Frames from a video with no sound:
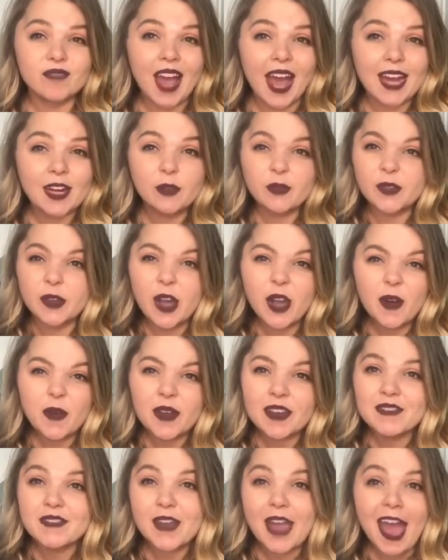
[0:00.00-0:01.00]
I don't know.
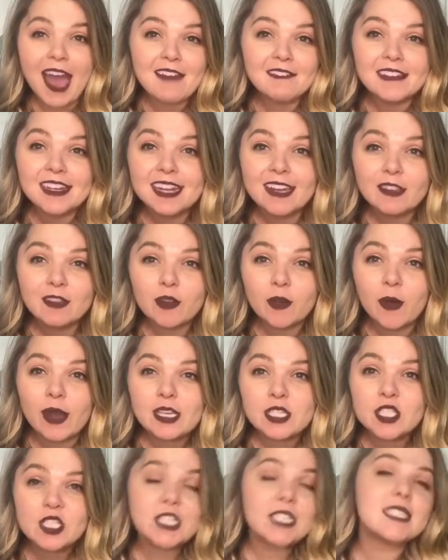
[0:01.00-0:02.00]
If you have any other
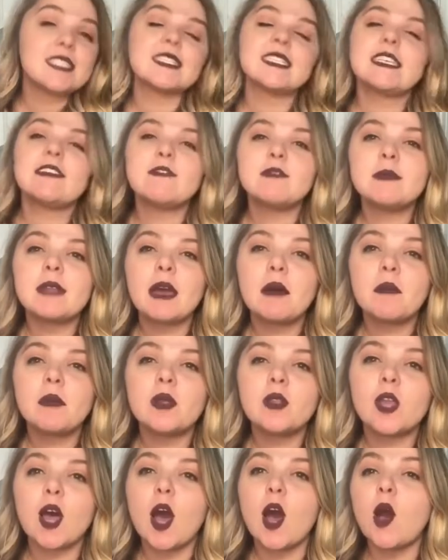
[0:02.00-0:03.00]
questions, leave them down
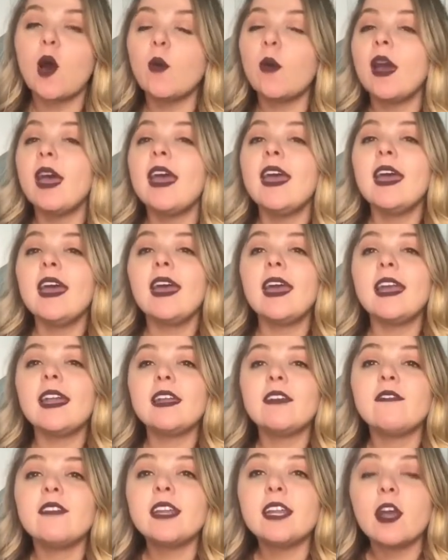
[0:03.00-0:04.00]
below.
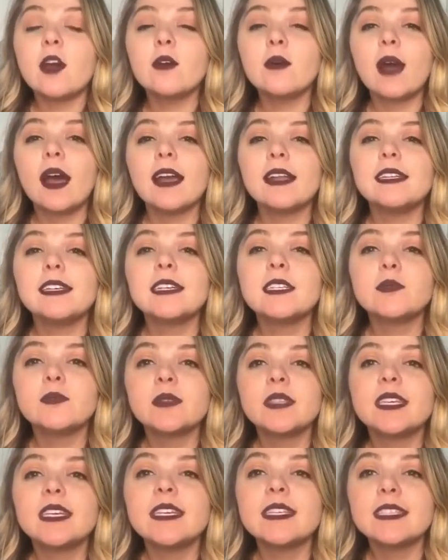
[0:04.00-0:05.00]
Any video ideas,
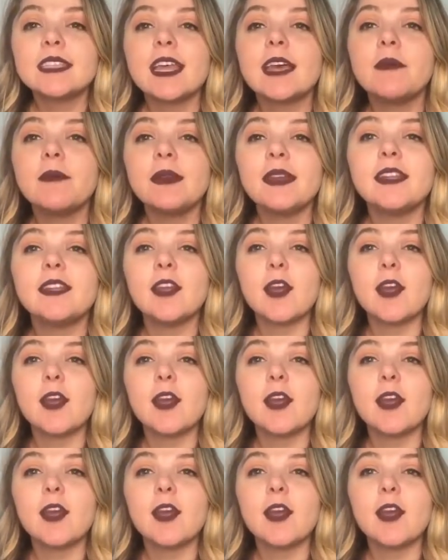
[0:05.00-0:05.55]
please let me